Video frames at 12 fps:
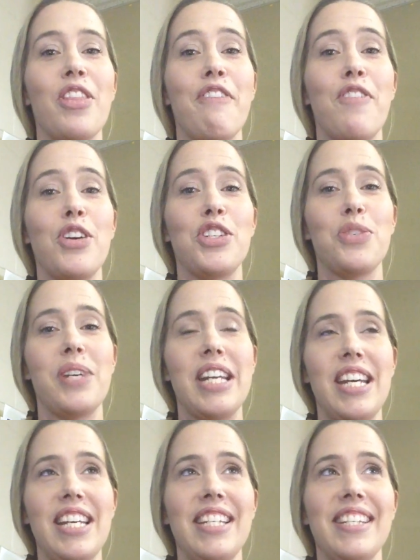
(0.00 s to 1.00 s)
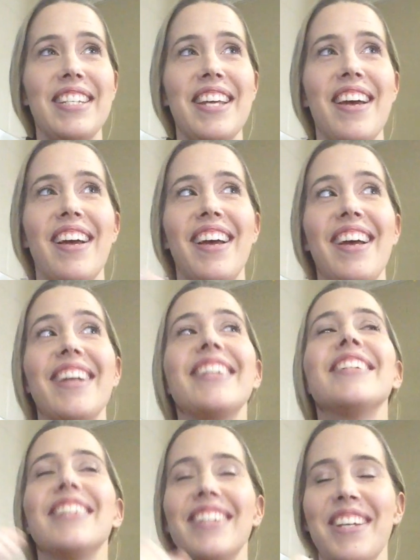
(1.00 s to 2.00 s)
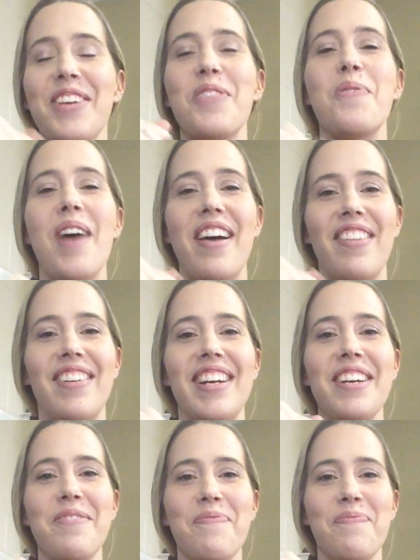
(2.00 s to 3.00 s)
The first one is weathering,